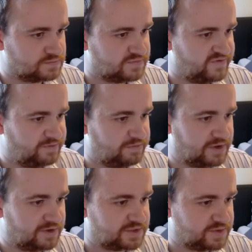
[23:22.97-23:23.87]
If he
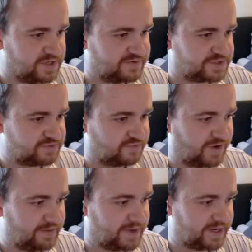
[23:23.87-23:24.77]
blocks, would I ever just
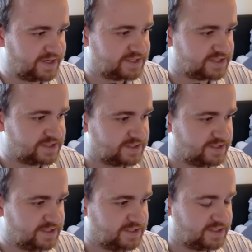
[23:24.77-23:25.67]
ram 8?
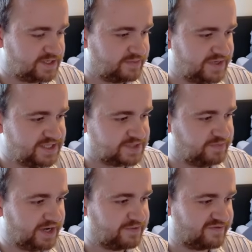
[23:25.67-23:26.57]
Like, playing this
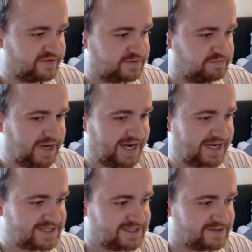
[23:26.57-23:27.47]
Beckman feels
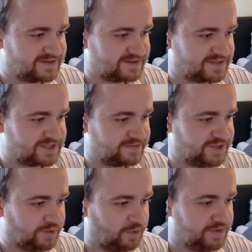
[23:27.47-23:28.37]
bad. Because I'm
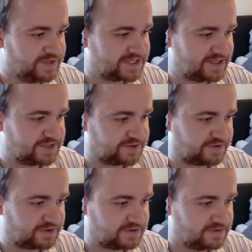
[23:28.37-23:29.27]
going to want this later on.